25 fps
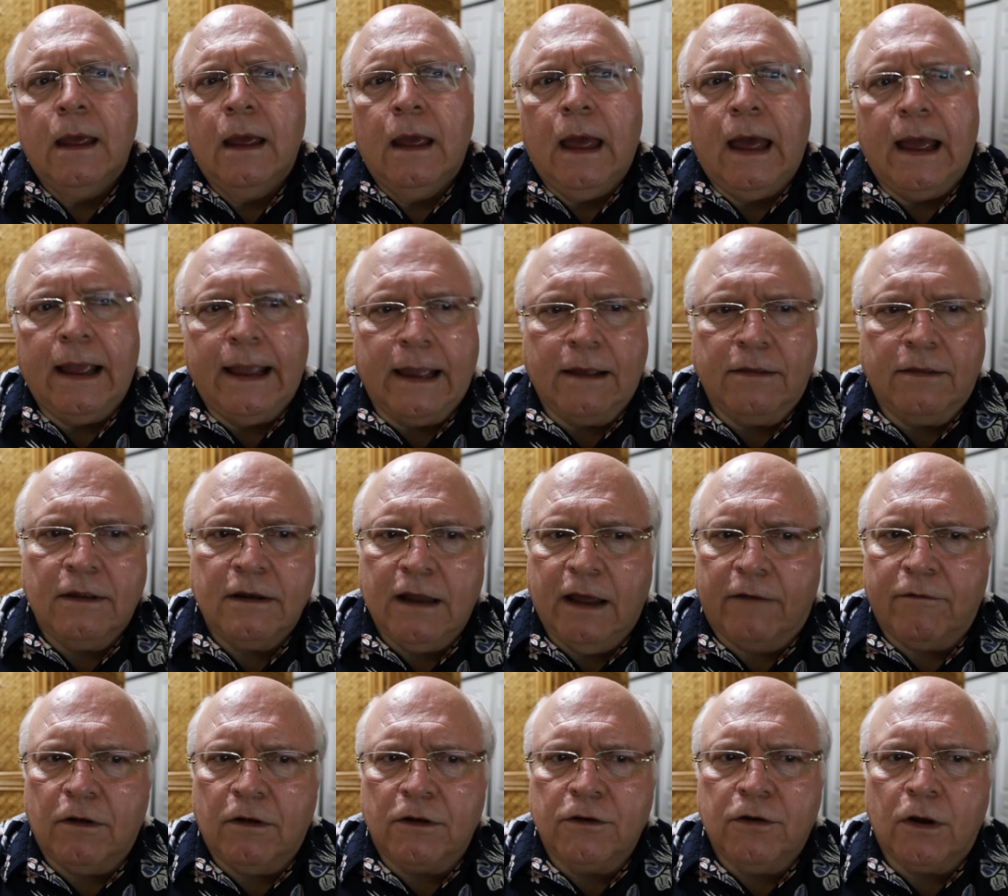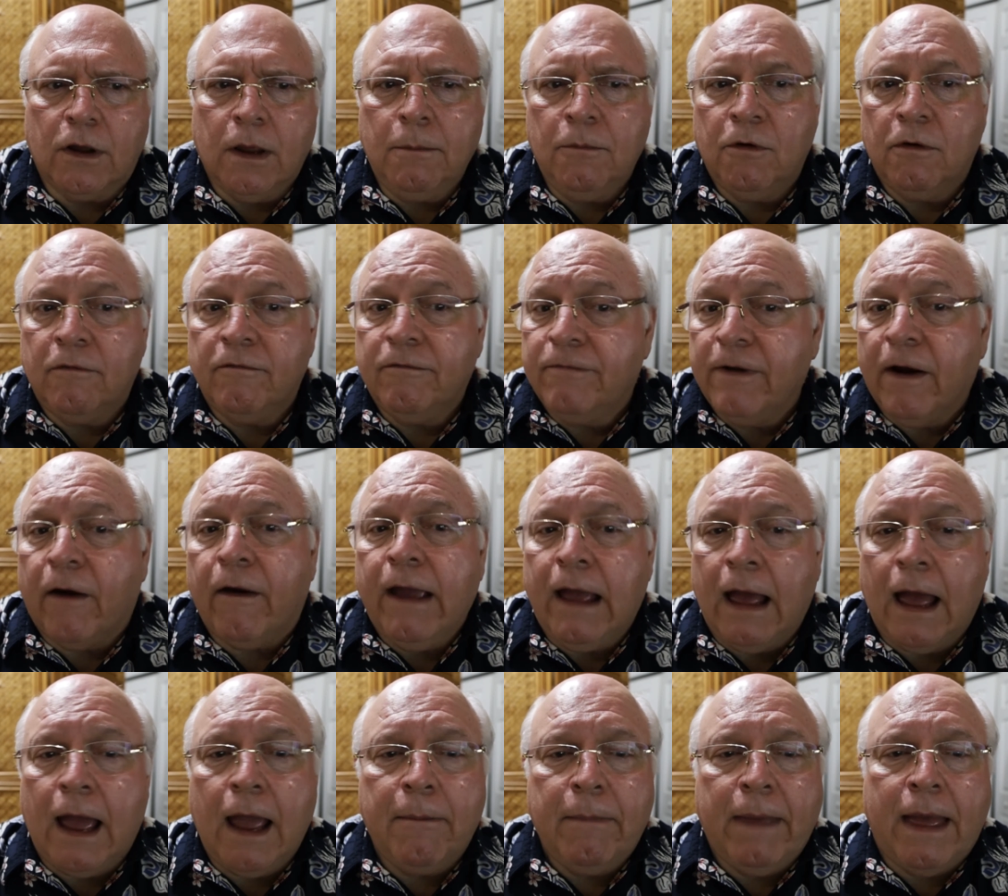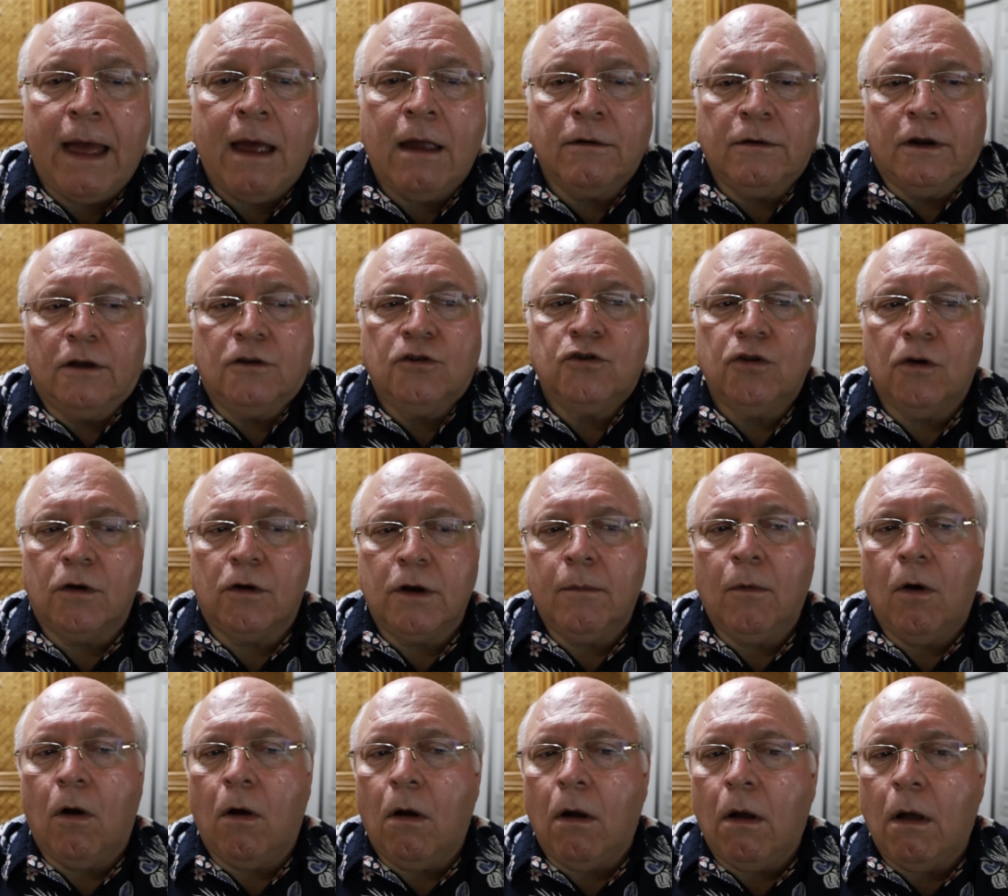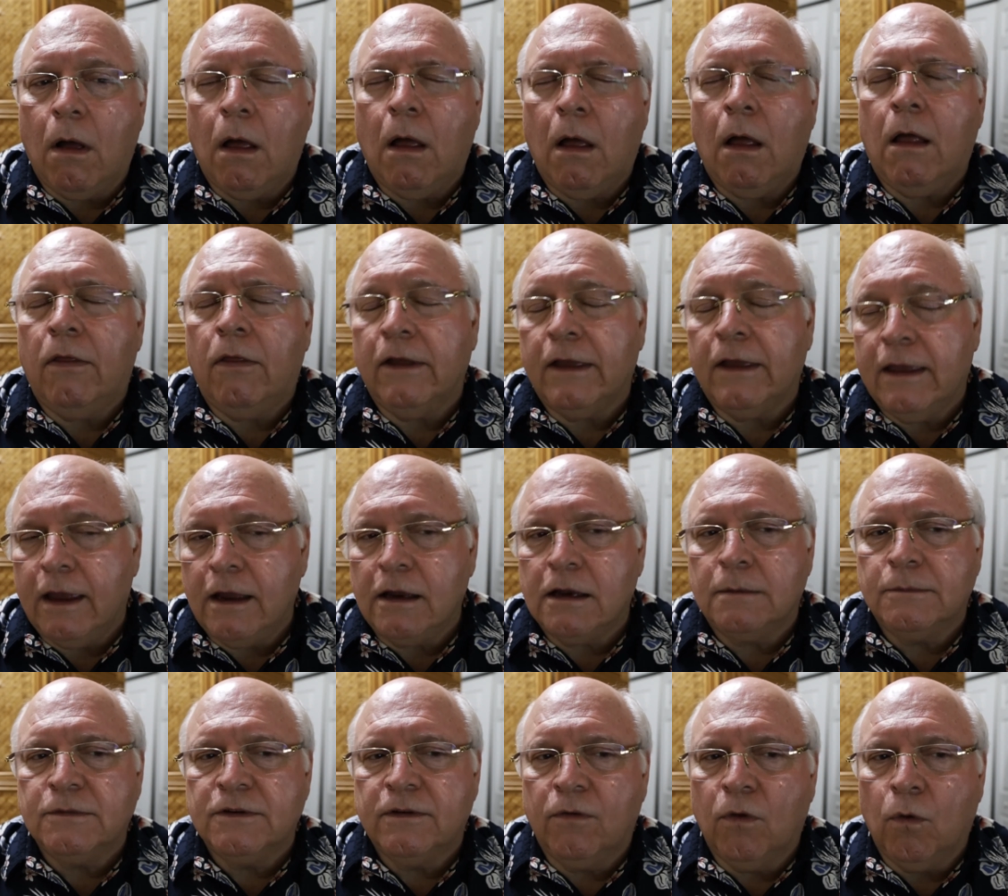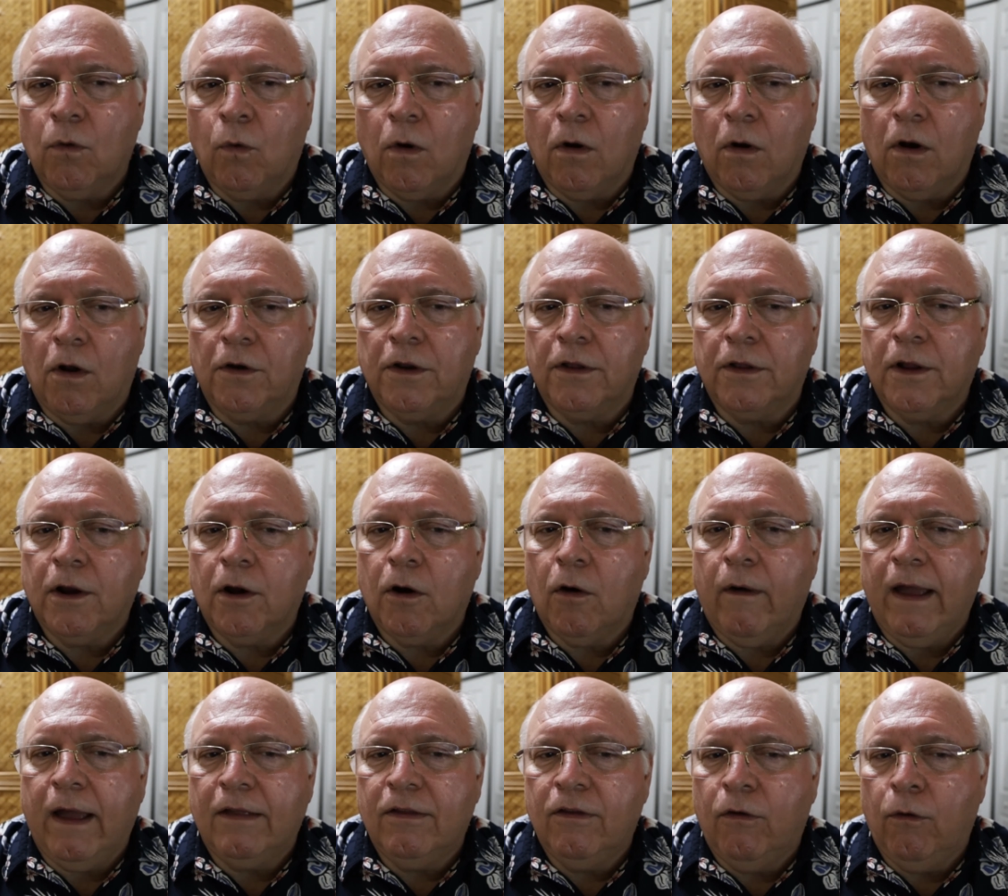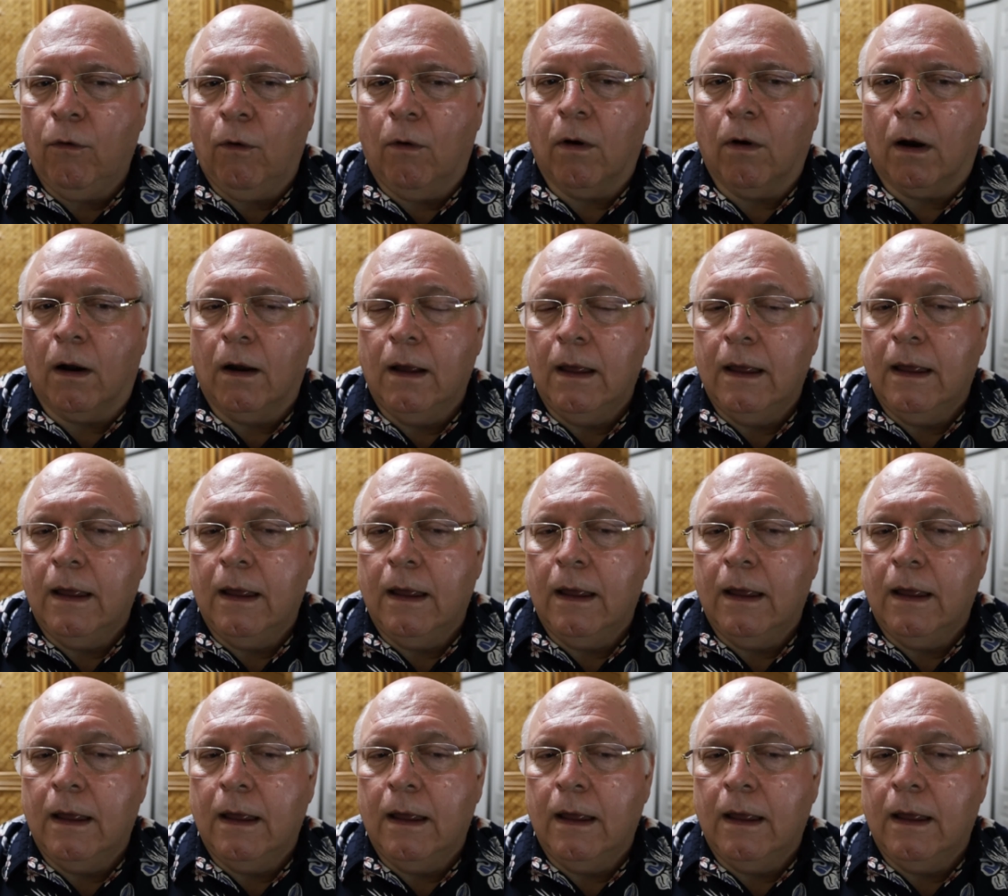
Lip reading: Again, the devil took him to a very high mountain and showed him all the kingdoms of the world and their grandeur.